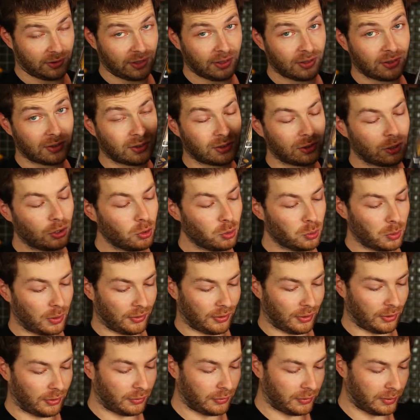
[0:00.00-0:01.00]
Disc two is
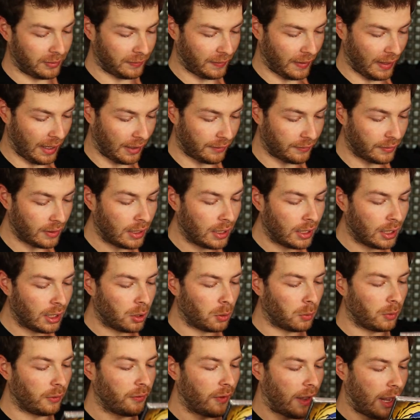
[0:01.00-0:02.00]
SMT5
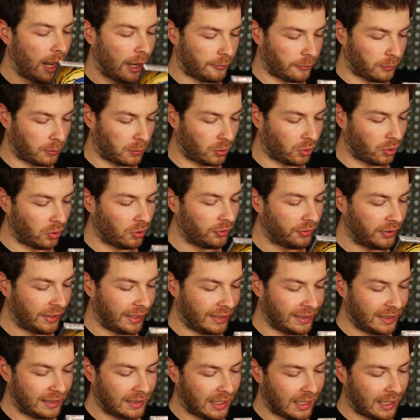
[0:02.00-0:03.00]
with Ephemeral,
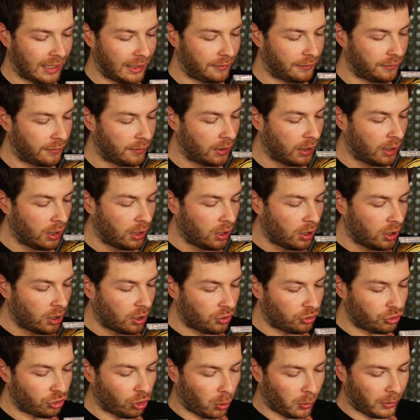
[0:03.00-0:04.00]
Daily Life,
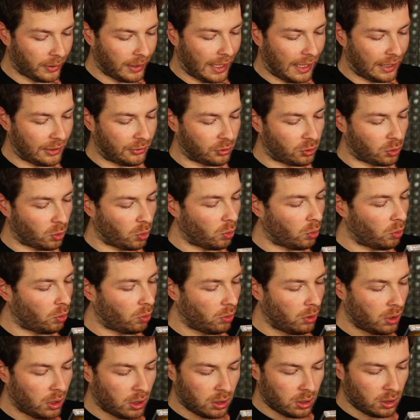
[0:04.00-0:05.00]
Jouin High
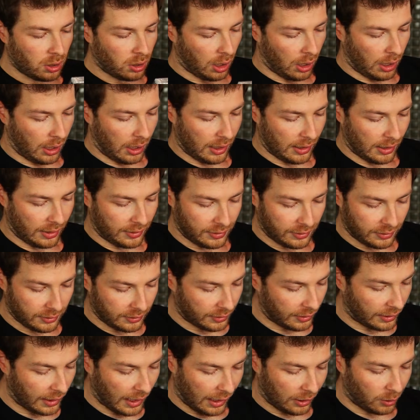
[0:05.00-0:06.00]
School, um,
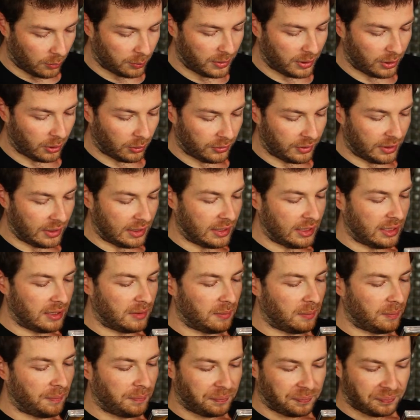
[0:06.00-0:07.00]
the Nahabino
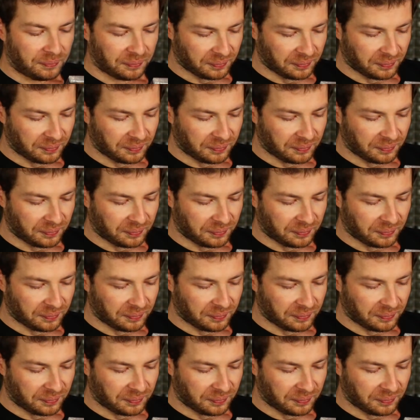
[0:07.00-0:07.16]
theme,